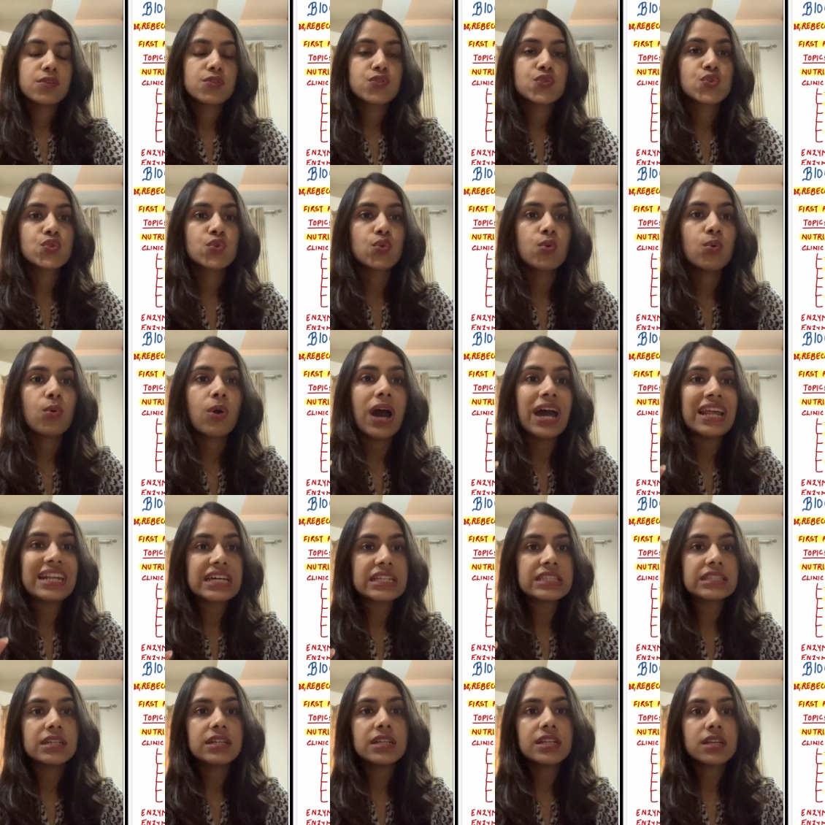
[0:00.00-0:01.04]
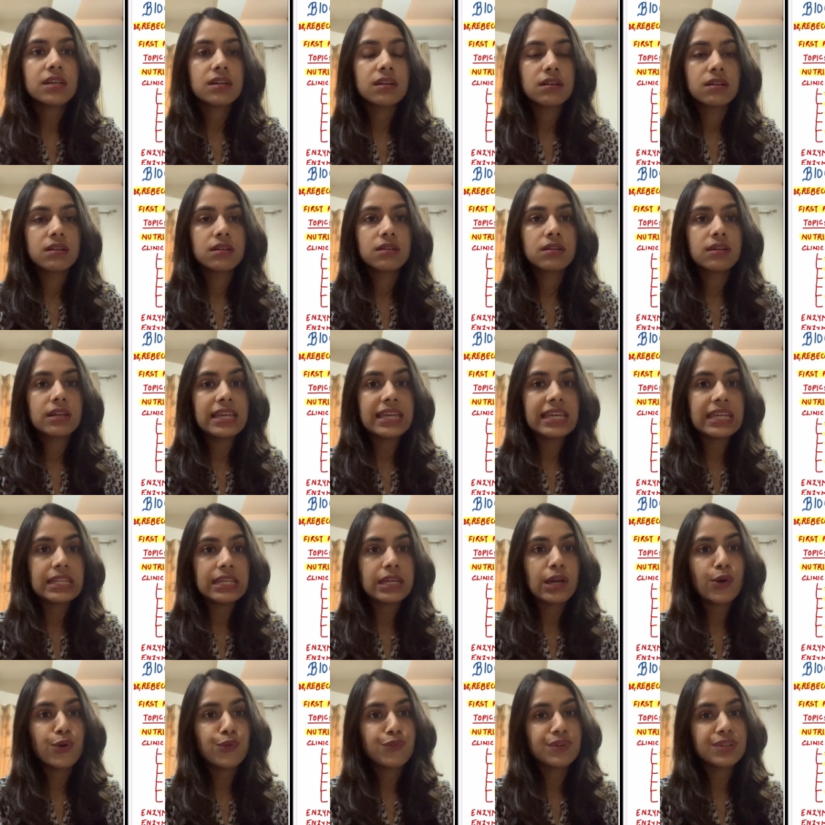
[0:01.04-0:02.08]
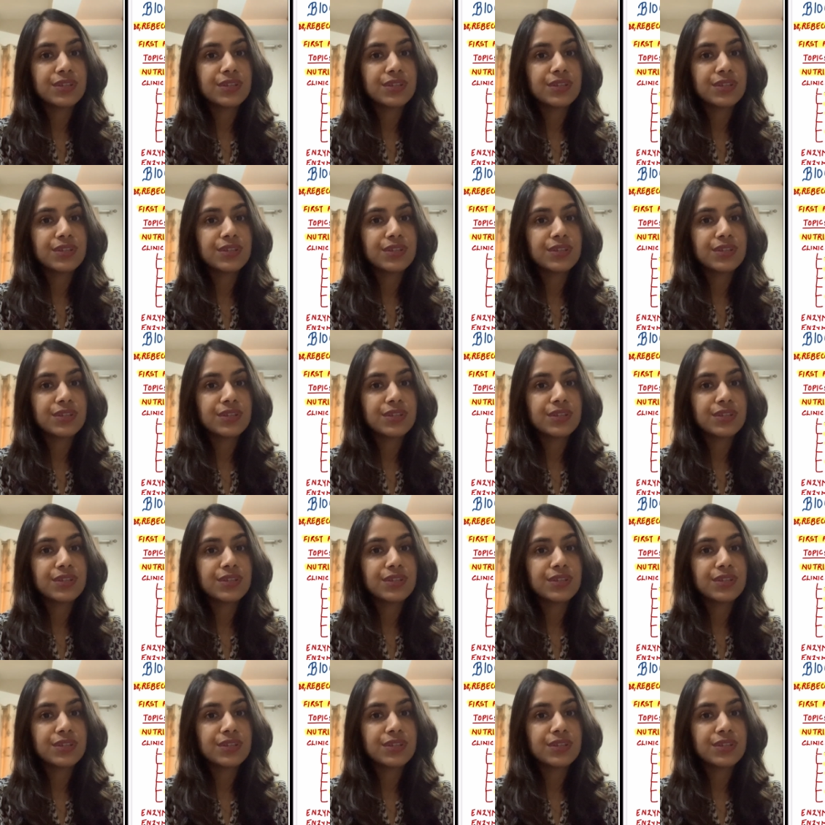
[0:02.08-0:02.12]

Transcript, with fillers: So another uh, area of